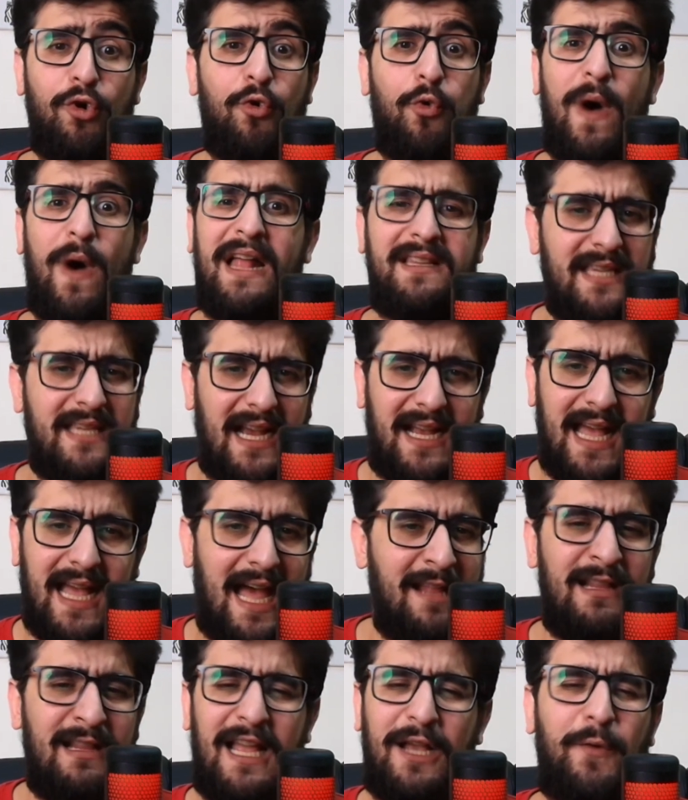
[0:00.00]
Kwanzaa
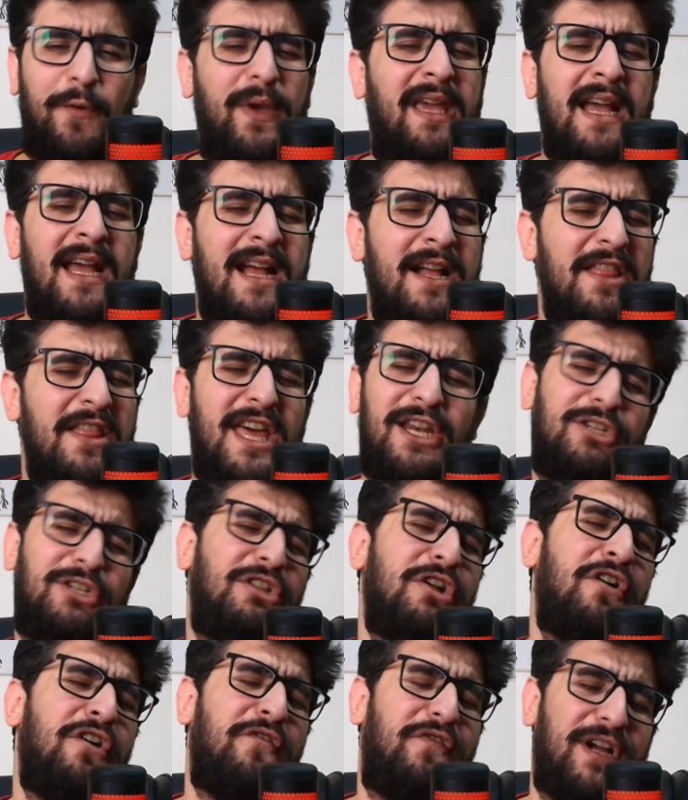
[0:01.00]
can't. There is
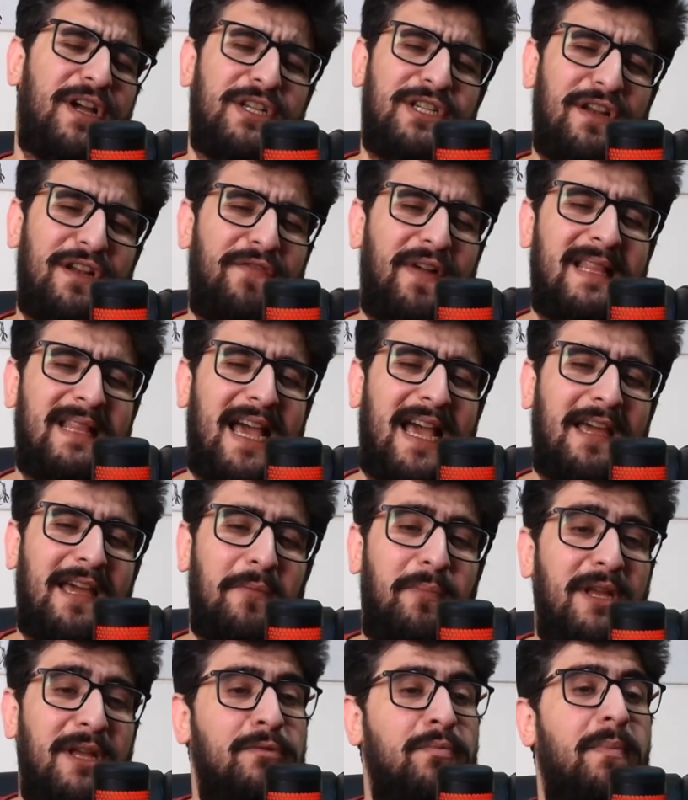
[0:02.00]
no Virgil van Dijk
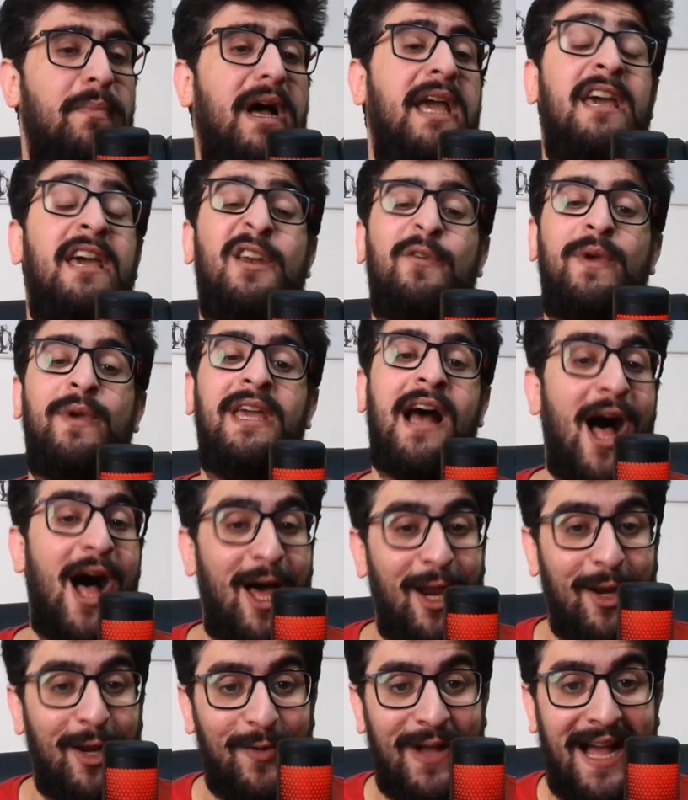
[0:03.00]
replacement, but here we
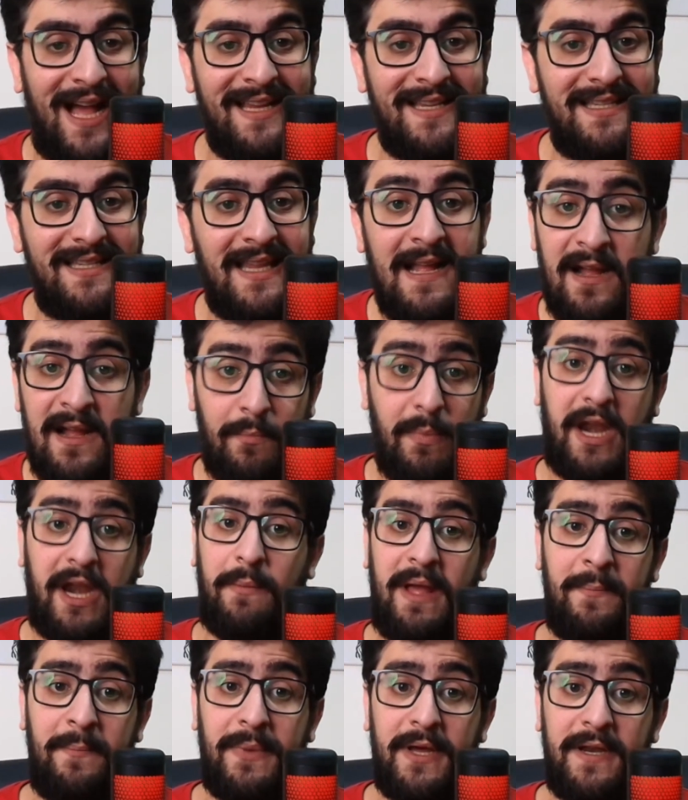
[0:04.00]
are, you guys. But
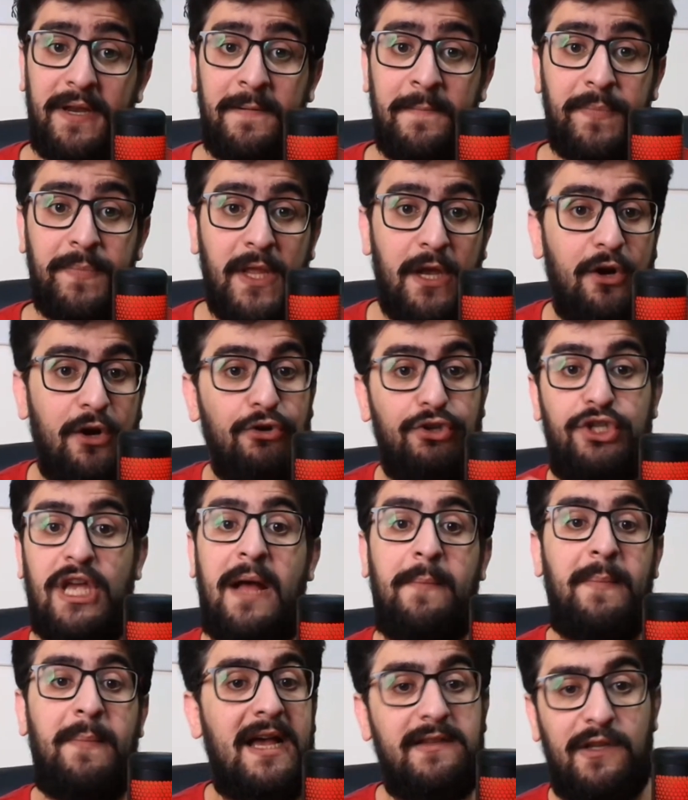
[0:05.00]
remember,
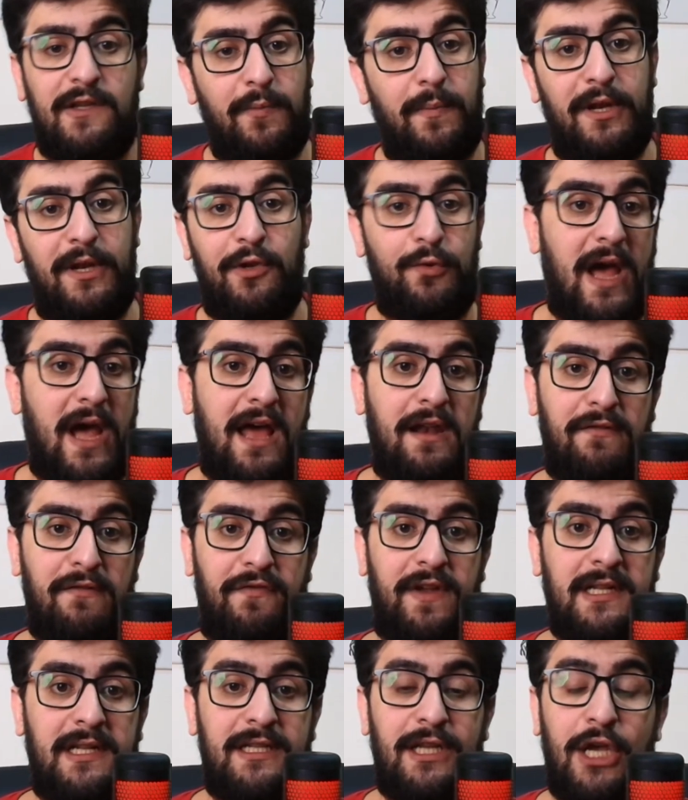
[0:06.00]
Husam hasn't been to
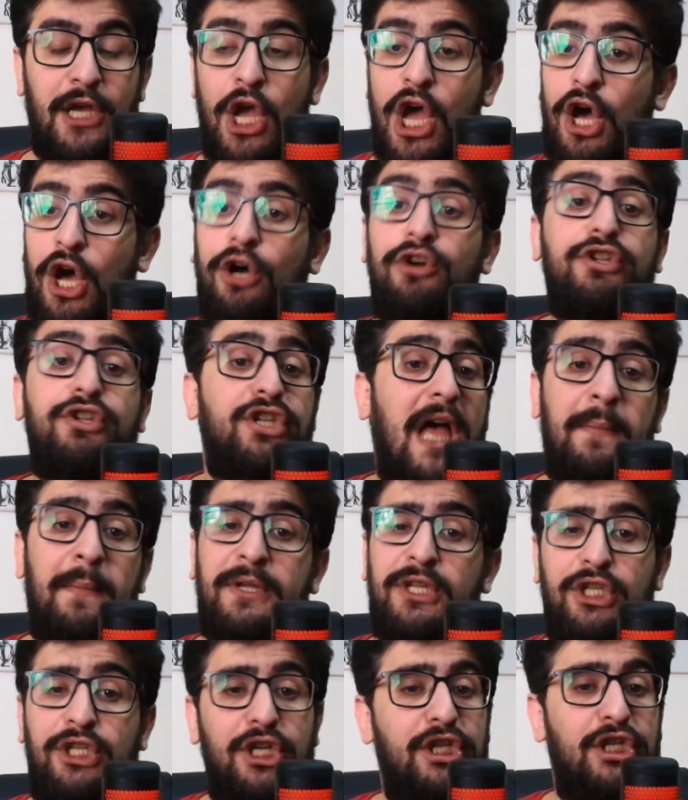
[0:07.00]
Anfield. Husam
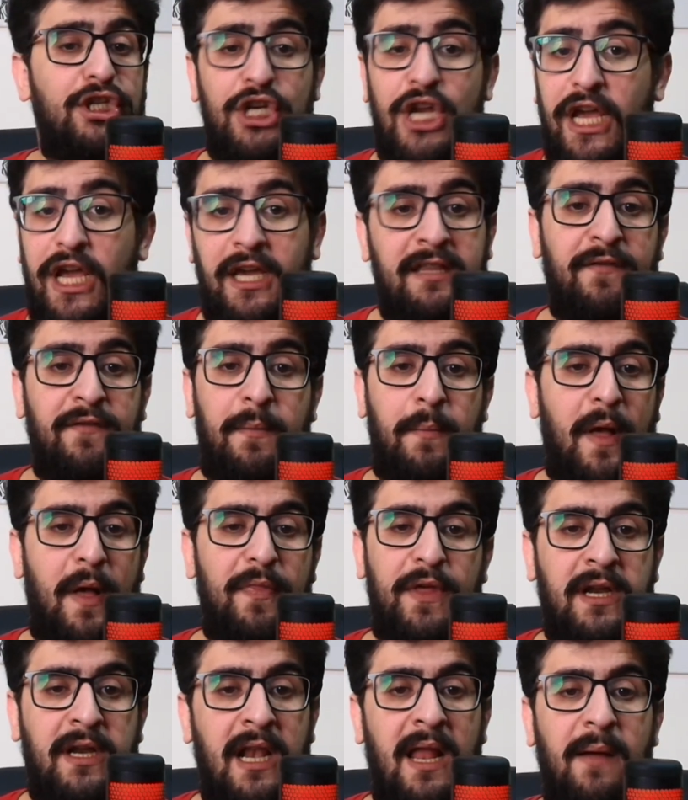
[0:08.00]
is just negative
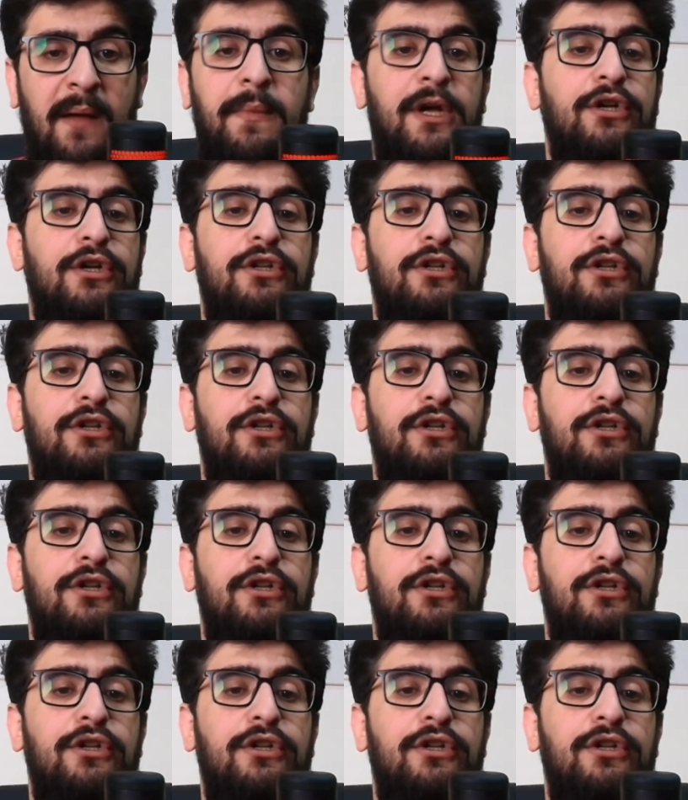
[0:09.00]
about the club.